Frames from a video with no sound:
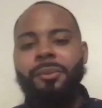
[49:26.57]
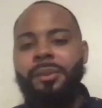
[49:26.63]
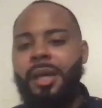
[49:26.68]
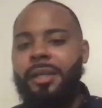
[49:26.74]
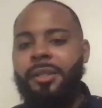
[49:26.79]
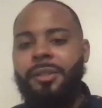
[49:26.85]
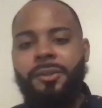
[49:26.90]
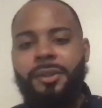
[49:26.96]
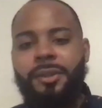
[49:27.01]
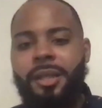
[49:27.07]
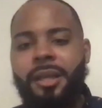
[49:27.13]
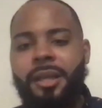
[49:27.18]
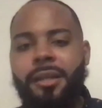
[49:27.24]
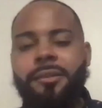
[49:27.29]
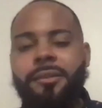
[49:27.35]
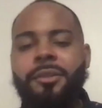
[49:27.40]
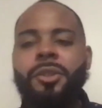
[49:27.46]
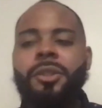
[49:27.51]
Like you're
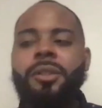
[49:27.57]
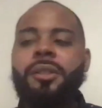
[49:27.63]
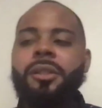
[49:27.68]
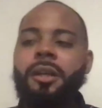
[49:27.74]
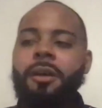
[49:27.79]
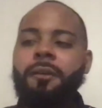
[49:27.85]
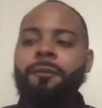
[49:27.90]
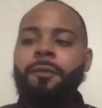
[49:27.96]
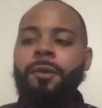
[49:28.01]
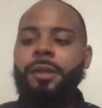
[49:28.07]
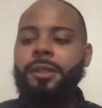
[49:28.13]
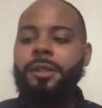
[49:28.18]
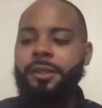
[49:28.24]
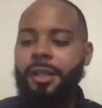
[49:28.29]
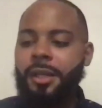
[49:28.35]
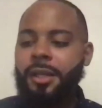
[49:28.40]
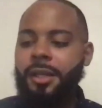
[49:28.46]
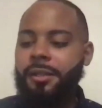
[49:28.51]
saying, just look for the
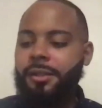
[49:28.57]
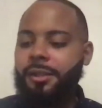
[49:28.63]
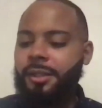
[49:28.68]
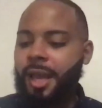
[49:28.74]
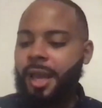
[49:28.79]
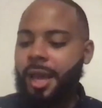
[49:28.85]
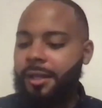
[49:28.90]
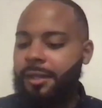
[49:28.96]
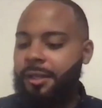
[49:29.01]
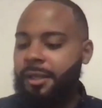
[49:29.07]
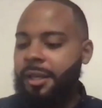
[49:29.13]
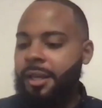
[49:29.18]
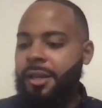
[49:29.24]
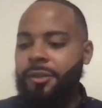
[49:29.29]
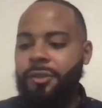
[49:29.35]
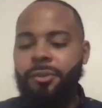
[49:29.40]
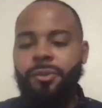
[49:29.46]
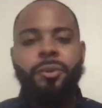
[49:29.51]
things that
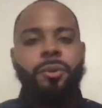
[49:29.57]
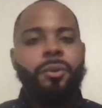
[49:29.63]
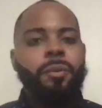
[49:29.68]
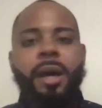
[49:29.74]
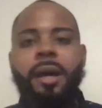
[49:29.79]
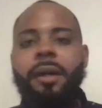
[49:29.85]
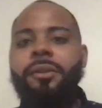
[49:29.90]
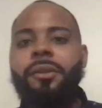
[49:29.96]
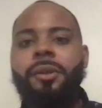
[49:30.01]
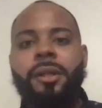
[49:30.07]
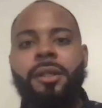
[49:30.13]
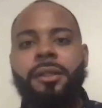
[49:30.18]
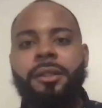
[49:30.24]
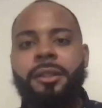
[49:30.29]
you do well on.